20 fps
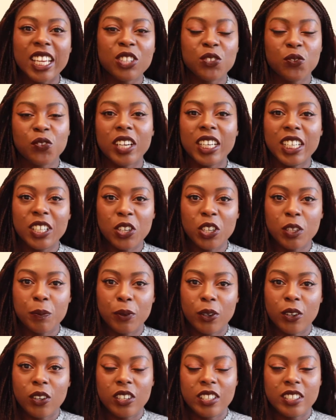It's really good
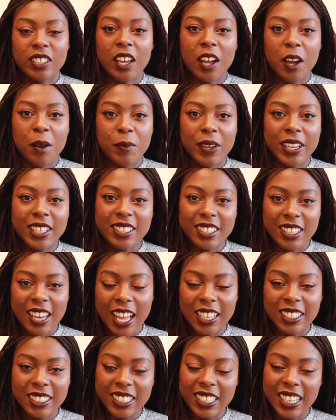because it's an
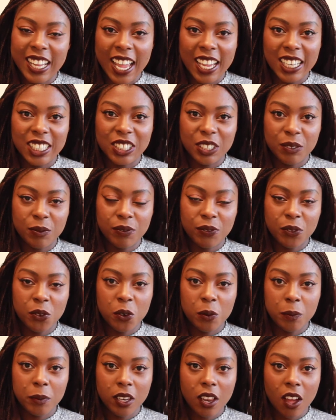anti-aging
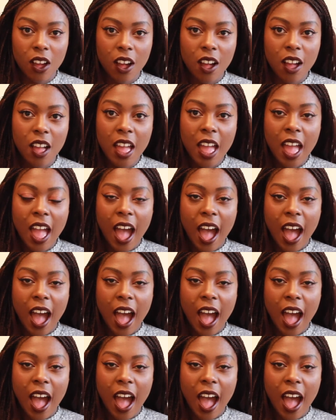formula,